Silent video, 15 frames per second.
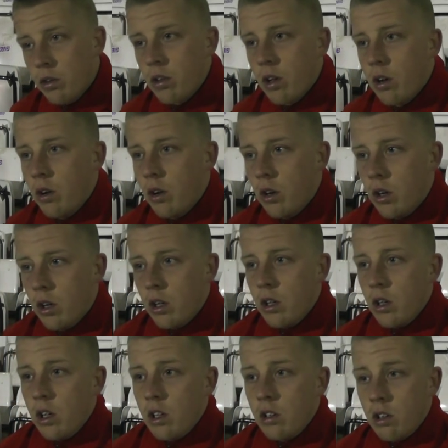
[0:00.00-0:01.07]
so
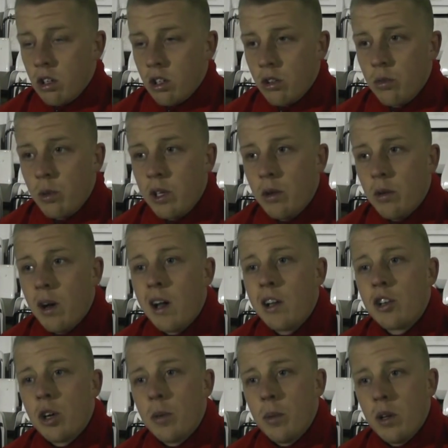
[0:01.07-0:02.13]
as long as we do our
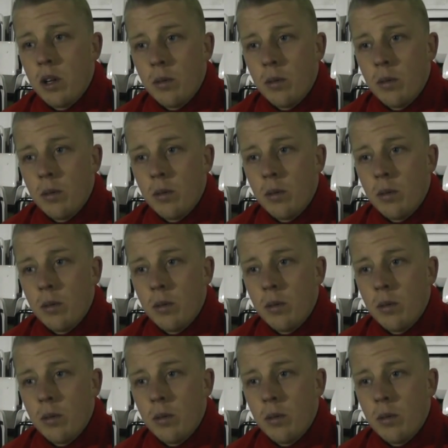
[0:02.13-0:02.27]
job,